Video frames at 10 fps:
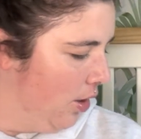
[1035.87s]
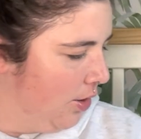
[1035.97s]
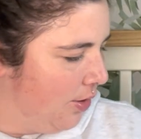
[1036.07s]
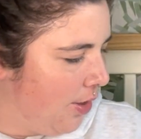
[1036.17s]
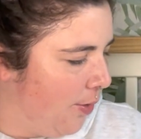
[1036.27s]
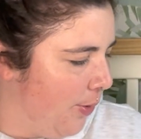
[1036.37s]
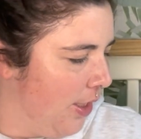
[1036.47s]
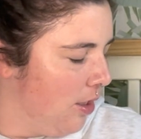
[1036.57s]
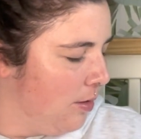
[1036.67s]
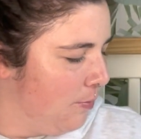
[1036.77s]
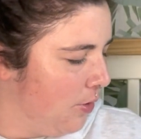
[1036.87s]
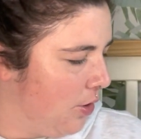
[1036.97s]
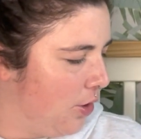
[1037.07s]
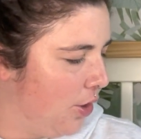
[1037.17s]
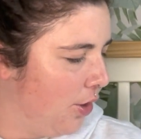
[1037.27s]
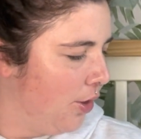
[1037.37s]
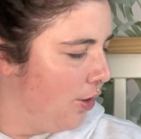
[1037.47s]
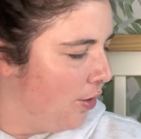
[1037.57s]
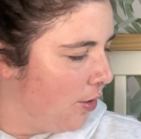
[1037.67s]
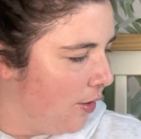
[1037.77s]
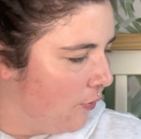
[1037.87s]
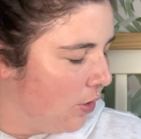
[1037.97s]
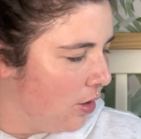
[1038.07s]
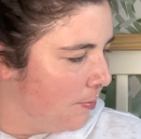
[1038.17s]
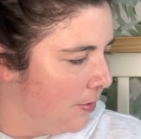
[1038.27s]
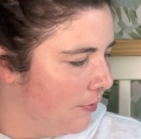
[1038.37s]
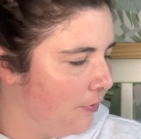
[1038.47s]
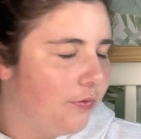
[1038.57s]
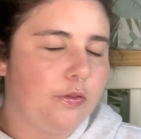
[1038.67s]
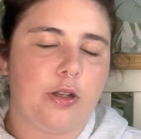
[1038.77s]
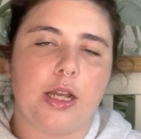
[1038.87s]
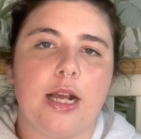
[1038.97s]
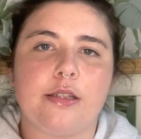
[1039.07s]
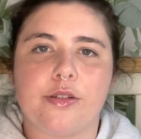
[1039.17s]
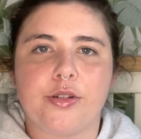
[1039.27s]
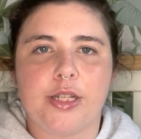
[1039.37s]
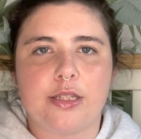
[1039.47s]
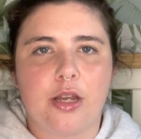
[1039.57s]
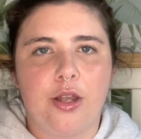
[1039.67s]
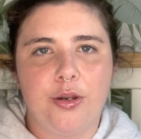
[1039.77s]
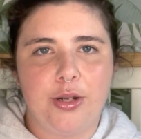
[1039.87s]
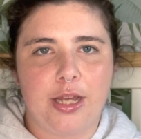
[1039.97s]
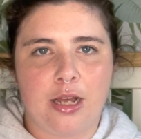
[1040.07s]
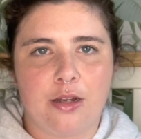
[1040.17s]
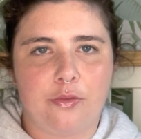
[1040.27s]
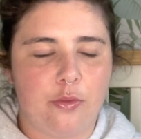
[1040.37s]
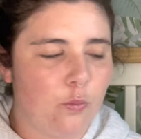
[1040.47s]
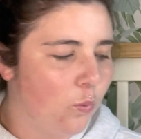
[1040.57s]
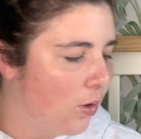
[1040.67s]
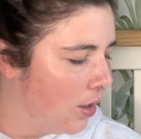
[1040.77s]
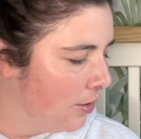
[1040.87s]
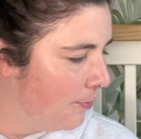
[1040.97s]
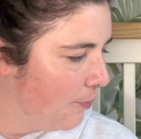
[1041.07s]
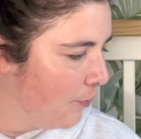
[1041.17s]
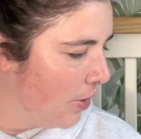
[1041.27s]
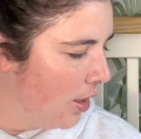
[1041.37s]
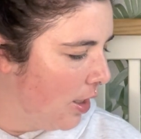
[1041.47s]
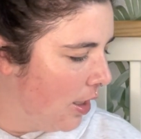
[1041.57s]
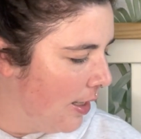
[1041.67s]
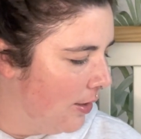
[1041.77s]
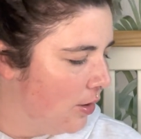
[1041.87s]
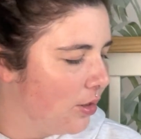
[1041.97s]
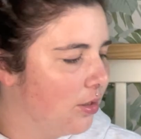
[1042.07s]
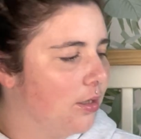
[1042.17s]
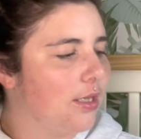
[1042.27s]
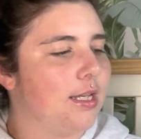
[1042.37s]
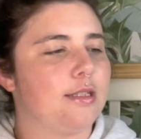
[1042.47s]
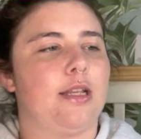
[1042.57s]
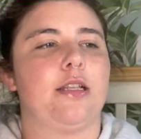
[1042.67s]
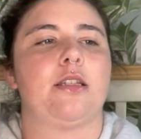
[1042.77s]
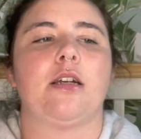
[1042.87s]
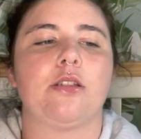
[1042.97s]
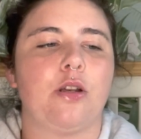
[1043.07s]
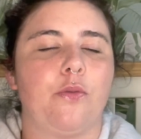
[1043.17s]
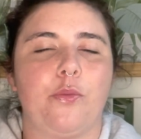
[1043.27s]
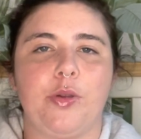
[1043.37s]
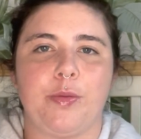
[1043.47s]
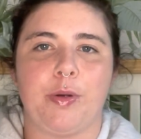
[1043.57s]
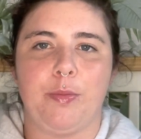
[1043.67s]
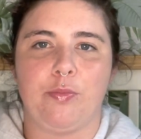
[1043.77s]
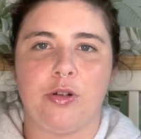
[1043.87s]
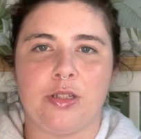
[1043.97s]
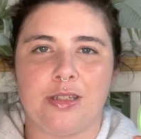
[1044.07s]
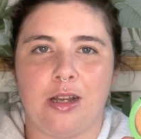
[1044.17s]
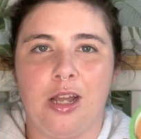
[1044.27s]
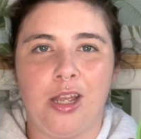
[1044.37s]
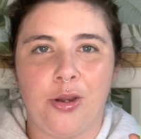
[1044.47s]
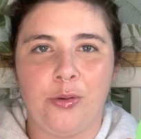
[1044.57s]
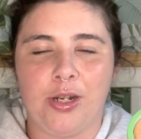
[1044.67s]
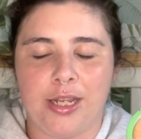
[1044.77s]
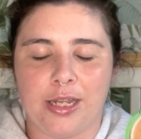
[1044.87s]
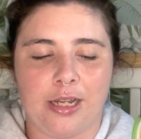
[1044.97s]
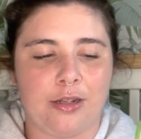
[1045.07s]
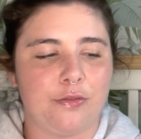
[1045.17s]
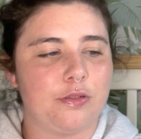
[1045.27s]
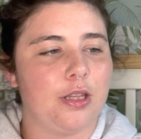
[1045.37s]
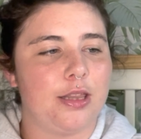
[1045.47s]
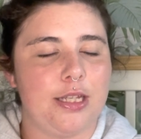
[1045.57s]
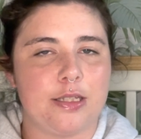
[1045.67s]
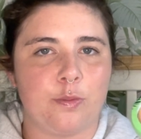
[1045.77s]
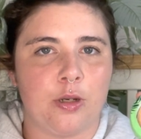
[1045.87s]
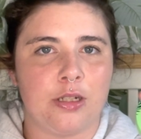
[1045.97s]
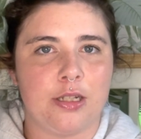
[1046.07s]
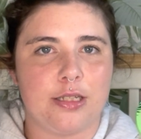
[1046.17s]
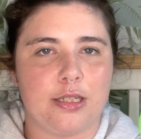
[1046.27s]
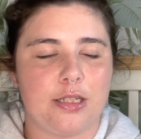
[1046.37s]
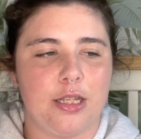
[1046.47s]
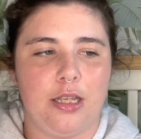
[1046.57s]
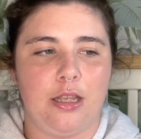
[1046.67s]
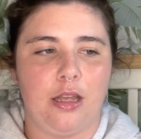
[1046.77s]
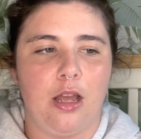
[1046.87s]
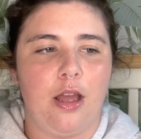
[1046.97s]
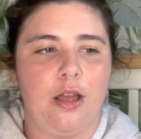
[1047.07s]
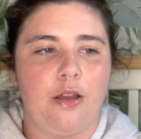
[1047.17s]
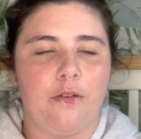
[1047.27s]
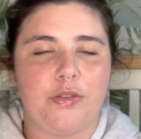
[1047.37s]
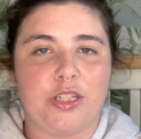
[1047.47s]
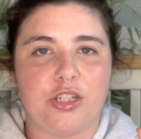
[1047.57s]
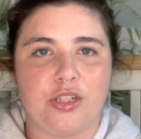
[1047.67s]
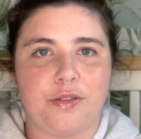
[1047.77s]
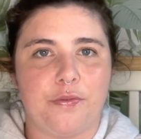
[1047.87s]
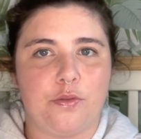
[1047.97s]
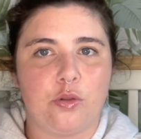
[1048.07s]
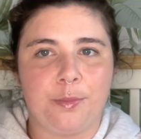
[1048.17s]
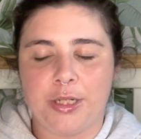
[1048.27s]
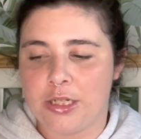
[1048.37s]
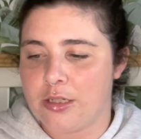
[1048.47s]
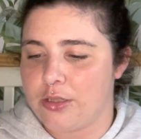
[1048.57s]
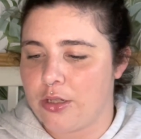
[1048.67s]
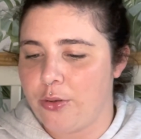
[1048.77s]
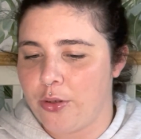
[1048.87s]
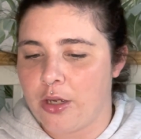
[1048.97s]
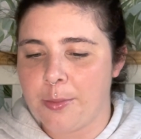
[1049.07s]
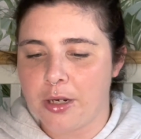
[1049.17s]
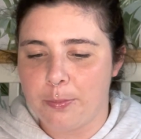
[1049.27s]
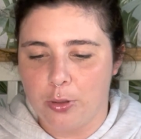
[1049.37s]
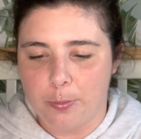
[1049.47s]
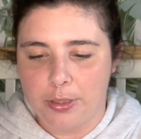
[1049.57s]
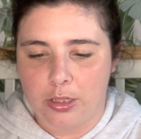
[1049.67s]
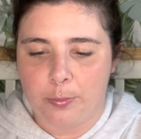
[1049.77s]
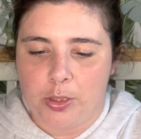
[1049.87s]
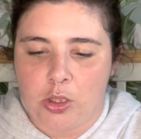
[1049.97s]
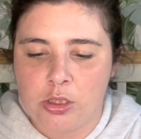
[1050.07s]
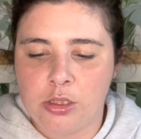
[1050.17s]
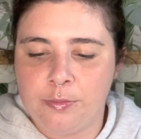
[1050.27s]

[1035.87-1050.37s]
so when it comes to, I've got a couple of categories that only have one, and that starts off with my bronzer. I only have this one. This is the Physicians Formula, so I'm going to pop a little bit on,